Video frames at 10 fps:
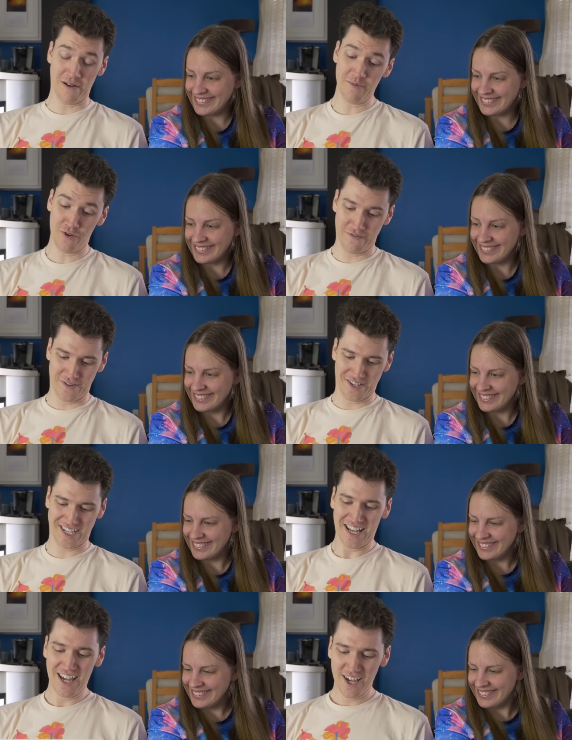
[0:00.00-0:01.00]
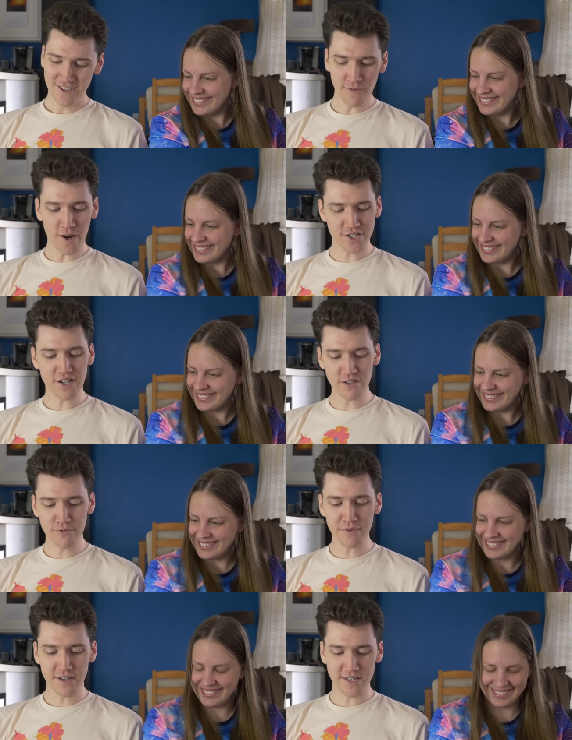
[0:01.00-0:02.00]
Speaker 1: removals though watching
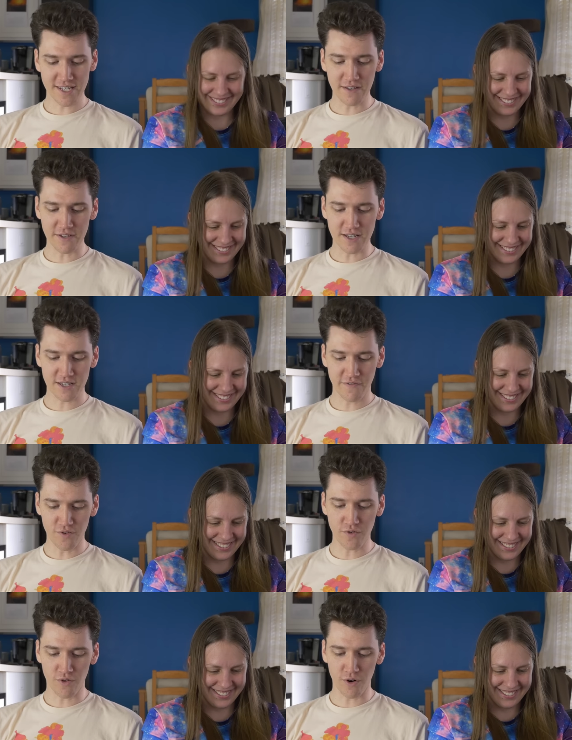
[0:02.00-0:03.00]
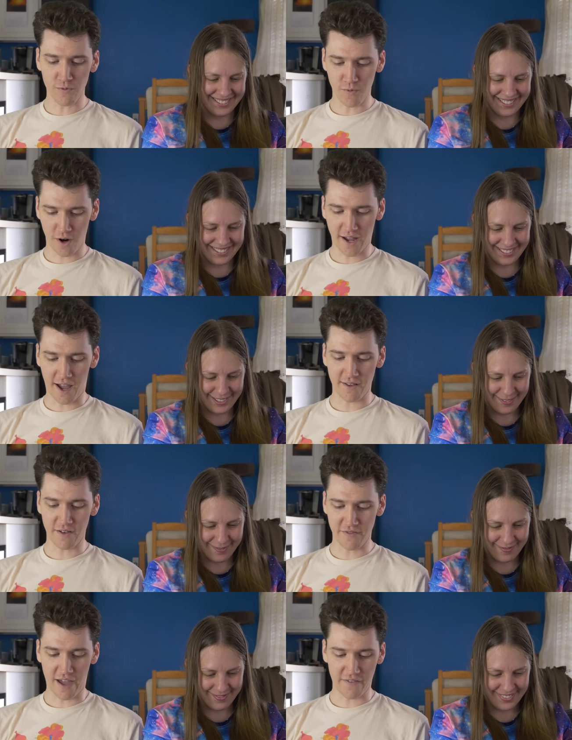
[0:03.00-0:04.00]
Loopy Stephen is full core workout
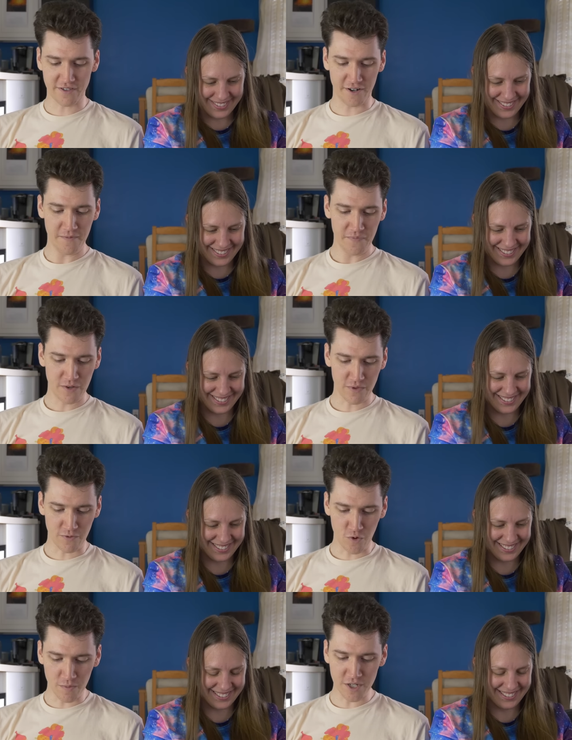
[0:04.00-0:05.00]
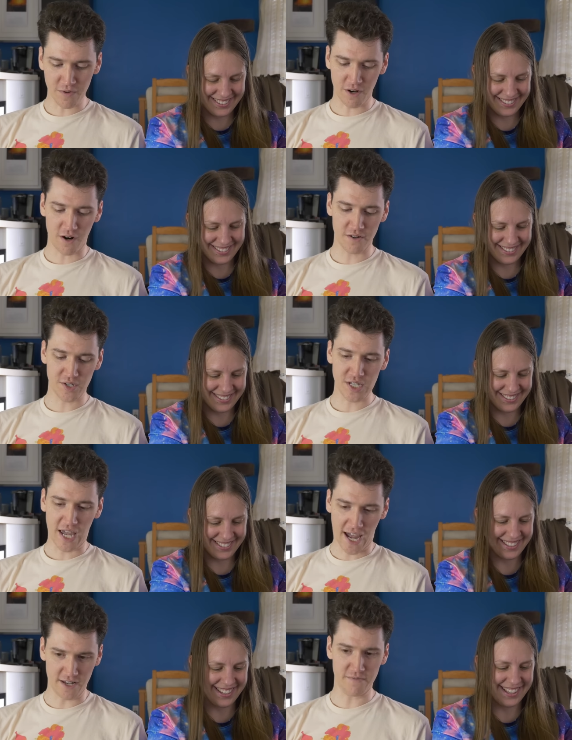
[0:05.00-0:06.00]
of laughter. With the warmest regards,
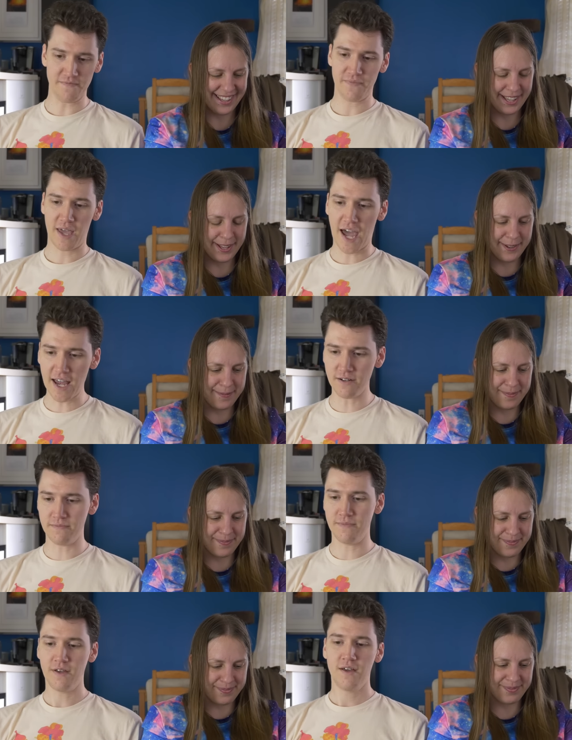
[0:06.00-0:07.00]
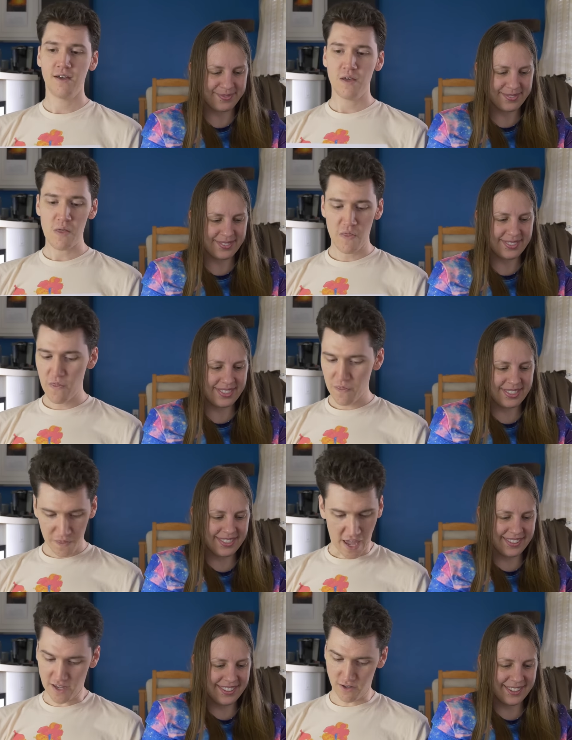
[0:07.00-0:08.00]
Adam. Adam,
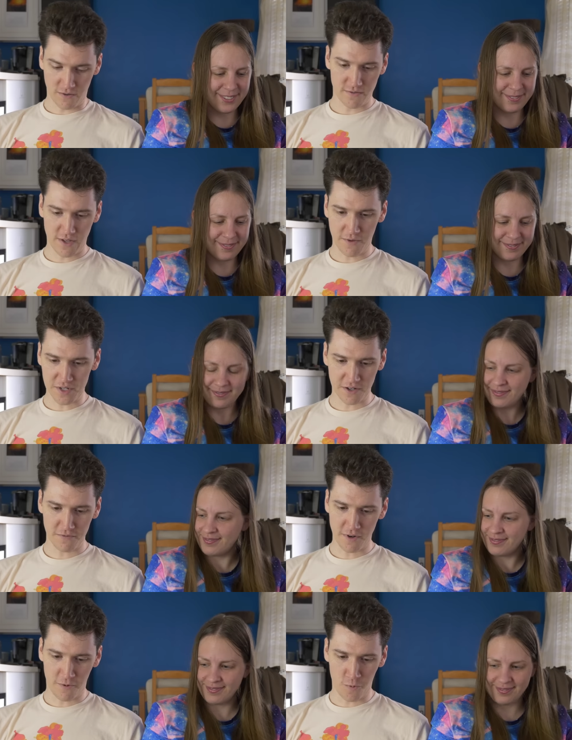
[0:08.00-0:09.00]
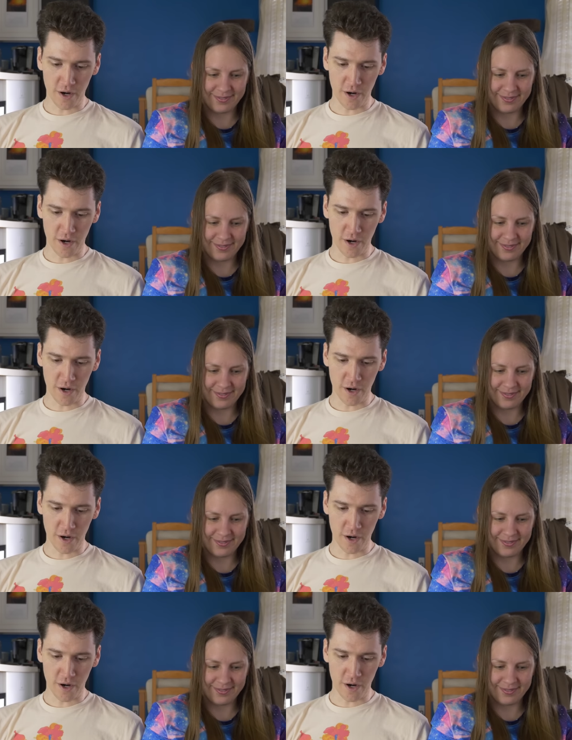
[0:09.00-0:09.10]
thank you. That was a, a